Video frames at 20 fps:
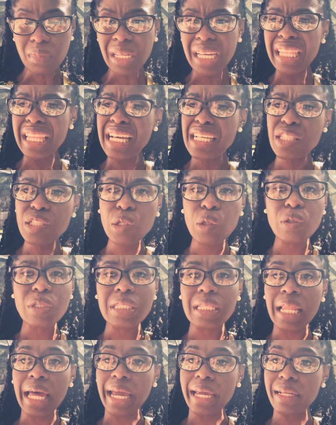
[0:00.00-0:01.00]
And that's no
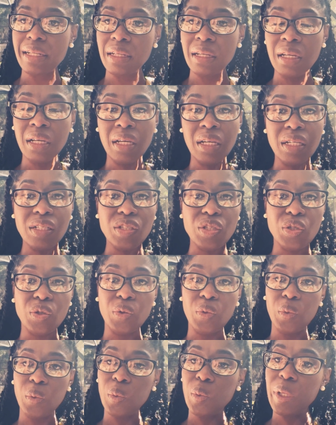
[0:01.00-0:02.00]
slight
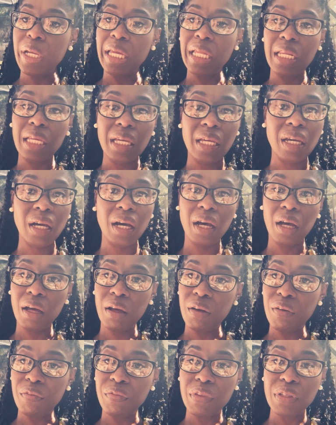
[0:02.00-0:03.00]
to any
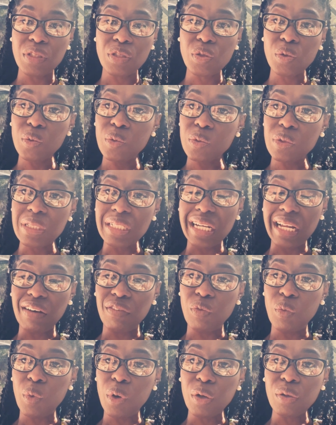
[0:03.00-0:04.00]
of the schools that
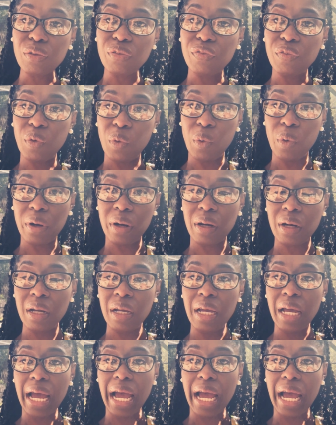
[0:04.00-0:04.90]
I've worked for.